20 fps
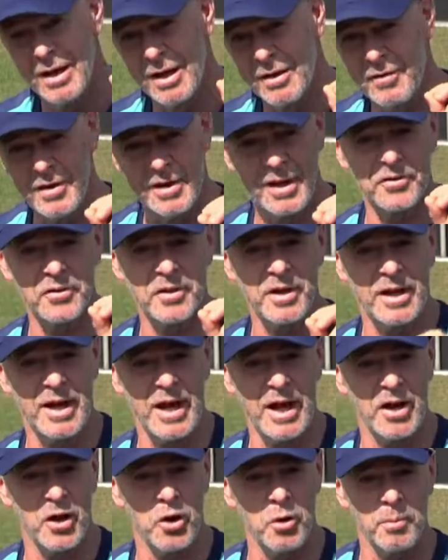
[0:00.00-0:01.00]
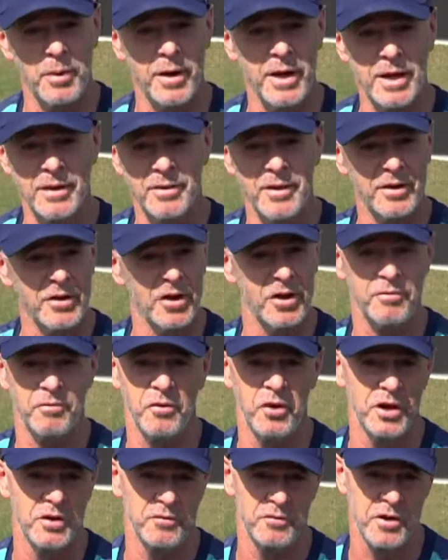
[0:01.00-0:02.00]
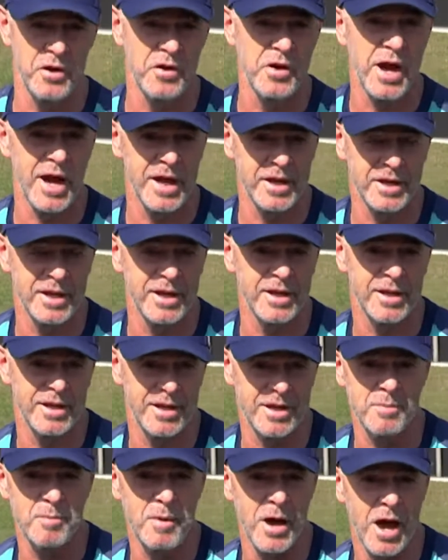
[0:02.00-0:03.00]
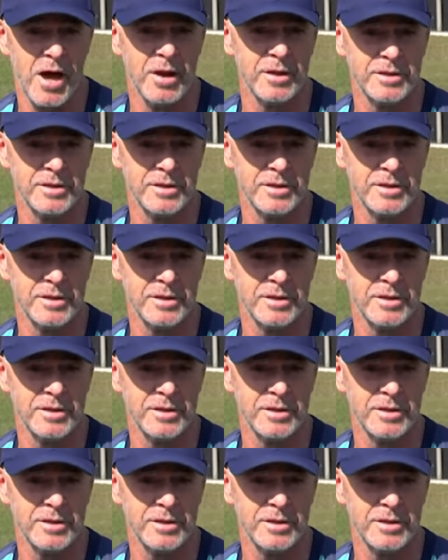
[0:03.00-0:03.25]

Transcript: If he doesn't get out LB, they're going to find it very hard to get him out.